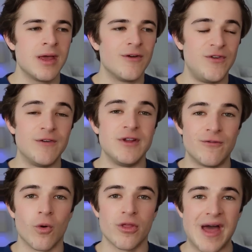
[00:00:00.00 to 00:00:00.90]

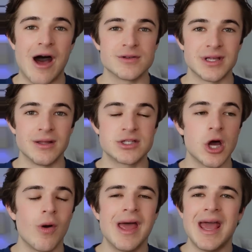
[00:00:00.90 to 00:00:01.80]
54,000.
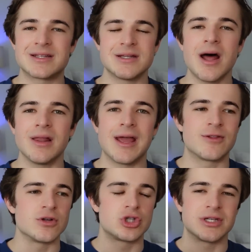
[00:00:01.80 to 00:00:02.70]
So it's not like
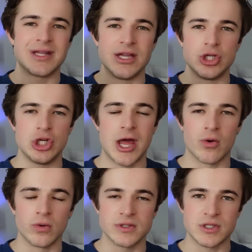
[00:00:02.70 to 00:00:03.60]
there's just a
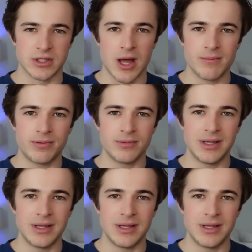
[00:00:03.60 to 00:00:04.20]
general slump